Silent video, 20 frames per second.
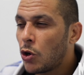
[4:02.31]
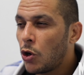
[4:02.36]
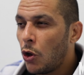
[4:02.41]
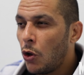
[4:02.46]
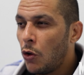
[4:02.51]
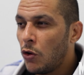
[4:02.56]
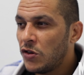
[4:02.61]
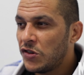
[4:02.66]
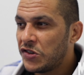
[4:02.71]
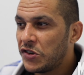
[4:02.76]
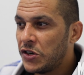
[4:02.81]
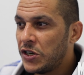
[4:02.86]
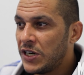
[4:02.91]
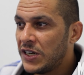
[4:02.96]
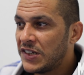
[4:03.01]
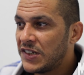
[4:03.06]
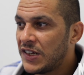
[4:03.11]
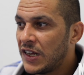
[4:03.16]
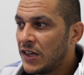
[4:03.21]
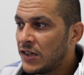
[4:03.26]
closer in
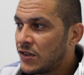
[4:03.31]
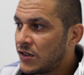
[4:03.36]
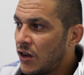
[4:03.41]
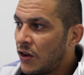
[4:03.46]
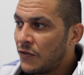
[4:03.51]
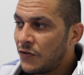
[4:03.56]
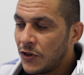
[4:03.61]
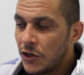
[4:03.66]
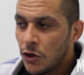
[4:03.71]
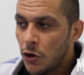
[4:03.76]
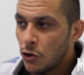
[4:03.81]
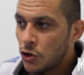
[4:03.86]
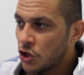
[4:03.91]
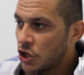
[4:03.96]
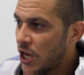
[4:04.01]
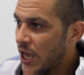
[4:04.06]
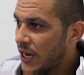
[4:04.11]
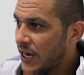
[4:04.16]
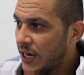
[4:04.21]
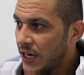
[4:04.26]
a sense of, you know,
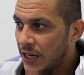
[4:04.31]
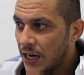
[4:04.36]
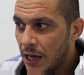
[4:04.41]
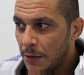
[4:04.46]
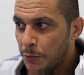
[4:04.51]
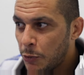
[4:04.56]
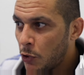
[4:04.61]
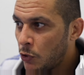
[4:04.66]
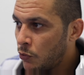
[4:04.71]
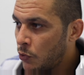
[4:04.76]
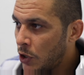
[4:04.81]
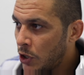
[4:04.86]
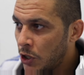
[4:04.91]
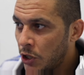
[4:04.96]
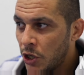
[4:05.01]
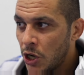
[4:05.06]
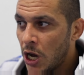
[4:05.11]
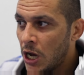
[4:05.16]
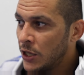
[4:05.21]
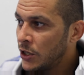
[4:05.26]
checking up on one
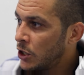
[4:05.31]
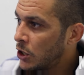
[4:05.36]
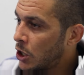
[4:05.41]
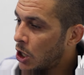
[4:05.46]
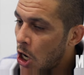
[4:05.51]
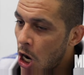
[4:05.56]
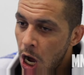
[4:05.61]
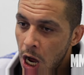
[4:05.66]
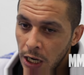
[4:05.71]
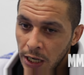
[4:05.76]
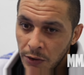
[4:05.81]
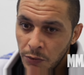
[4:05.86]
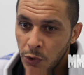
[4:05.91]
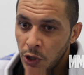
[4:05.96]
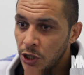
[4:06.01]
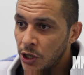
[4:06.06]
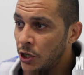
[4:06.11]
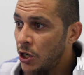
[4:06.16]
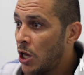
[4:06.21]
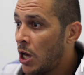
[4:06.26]
another, calling
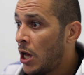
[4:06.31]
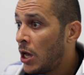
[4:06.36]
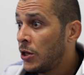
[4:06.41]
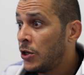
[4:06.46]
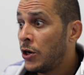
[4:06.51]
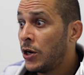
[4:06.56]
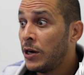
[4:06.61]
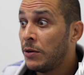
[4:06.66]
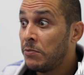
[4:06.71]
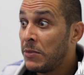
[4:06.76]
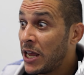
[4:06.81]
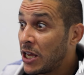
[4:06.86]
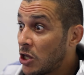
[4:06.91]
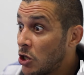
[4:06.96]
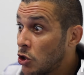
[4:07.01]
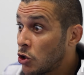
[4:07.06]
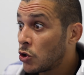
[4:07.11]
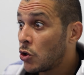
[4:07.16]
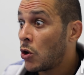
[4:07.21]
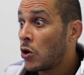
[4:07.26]
one another, and
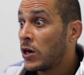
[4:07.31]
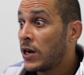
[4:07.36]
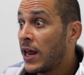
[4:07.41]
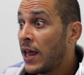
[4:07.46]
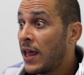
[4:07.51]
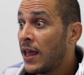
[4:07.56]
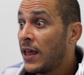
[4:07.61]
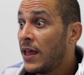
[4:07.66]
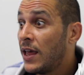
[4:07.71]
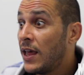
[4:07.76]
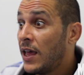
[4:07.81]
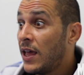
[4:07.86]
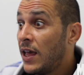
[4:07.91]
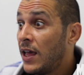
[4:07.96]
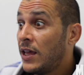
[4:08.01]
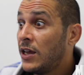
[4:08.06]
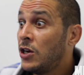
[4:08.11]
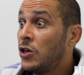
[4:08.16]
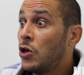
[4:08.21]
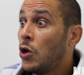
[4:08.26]
making sure that,
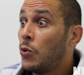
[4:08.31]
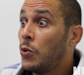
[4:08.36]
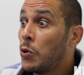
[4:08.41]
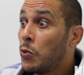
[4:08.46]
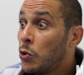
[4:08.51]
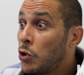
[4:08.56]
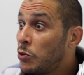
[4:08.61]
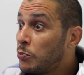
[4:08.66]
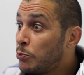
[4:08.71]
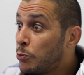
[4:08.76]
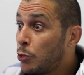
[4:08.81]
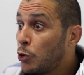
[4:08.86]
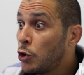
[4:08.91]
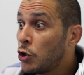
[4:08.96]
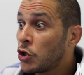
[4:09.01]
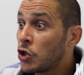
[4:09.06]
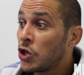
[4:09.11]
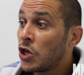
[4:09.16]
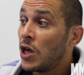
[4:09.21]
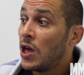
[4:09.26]
you know, we would
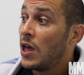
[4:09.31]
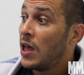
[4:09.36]
push